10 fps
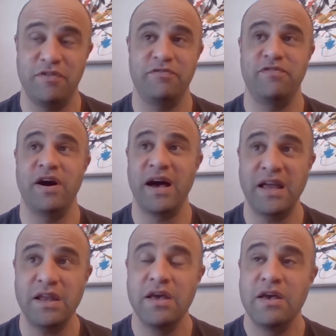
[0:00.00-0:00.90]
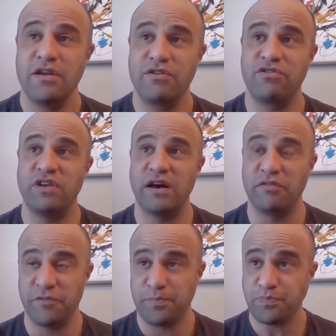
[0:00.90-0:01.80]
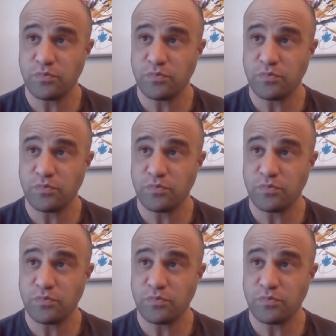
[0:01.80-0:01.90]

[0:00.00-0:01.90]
If you find yourself